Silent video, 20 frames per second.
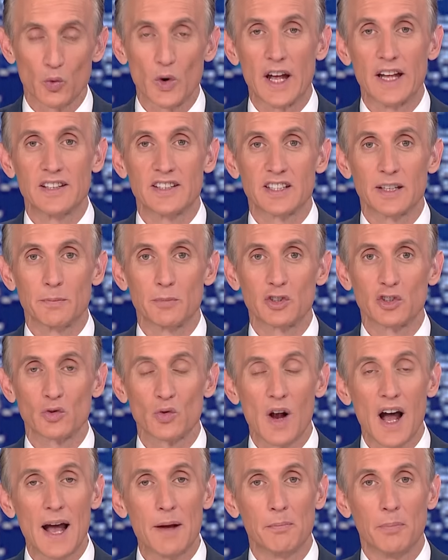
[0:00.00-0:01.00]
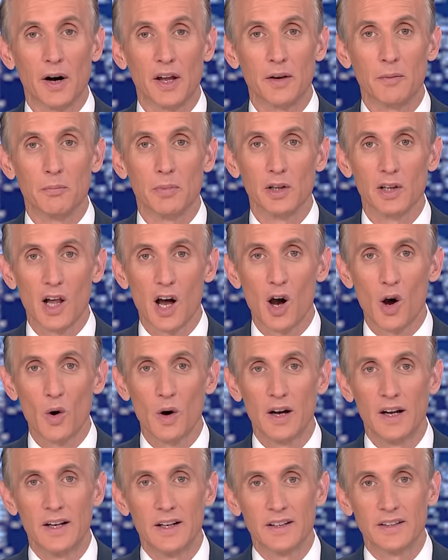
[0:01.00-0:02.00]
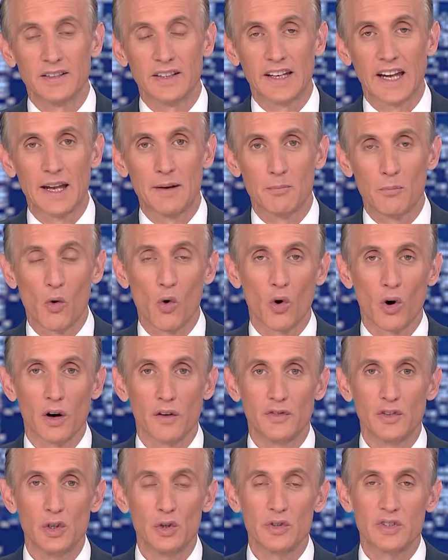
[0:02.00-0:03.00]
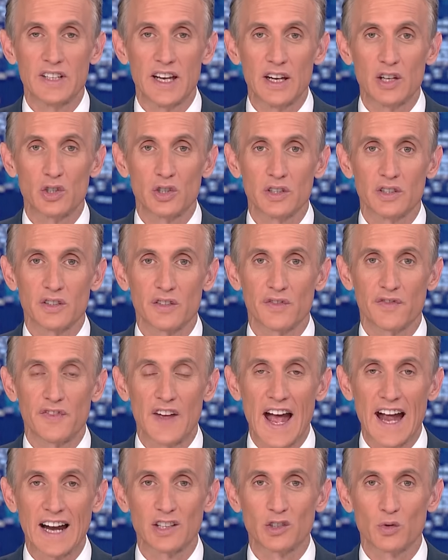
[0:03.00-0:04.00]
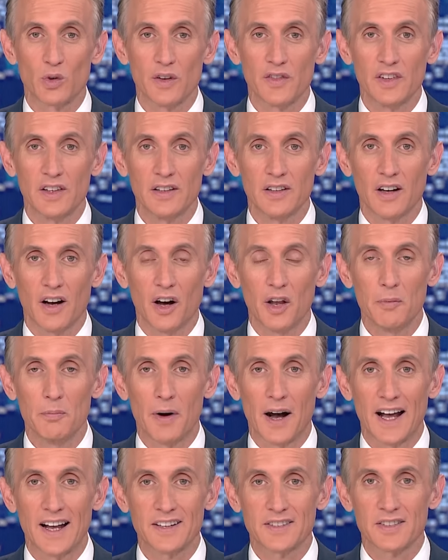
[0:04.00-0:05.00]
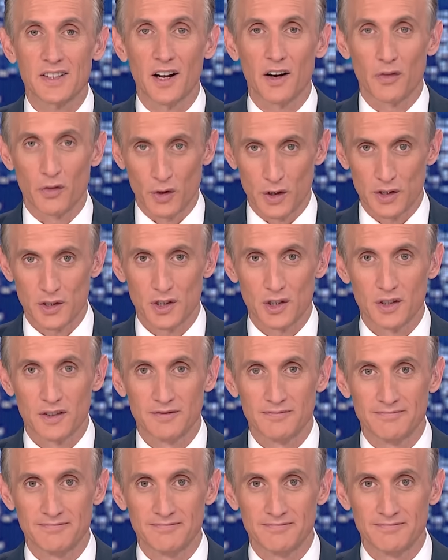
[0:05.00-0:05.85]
red subscribe button below to get more of News Nation's fact driven, unbiased coverage.